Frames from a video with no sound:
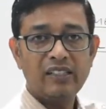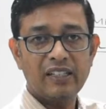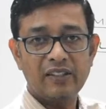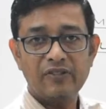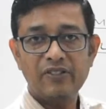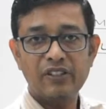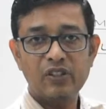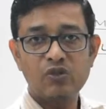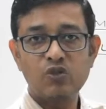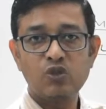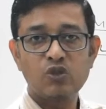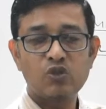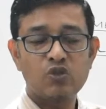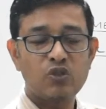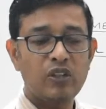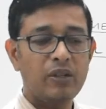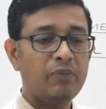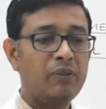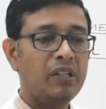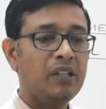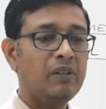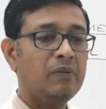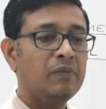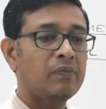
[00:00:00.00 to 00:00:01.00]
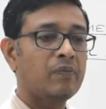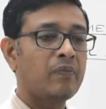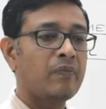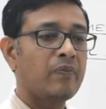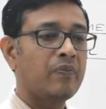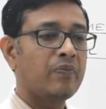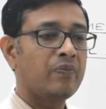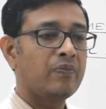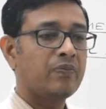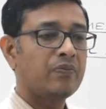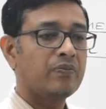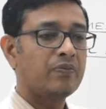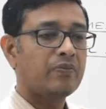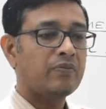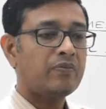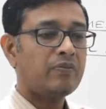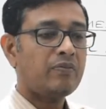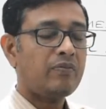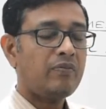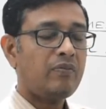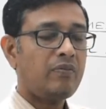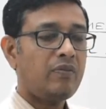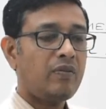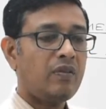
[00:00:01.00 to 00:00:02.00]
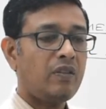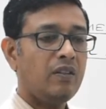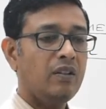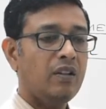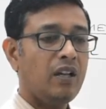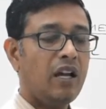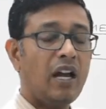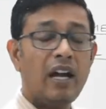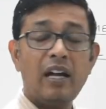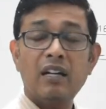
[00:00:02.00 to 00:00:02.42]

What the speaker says: F equals to ma.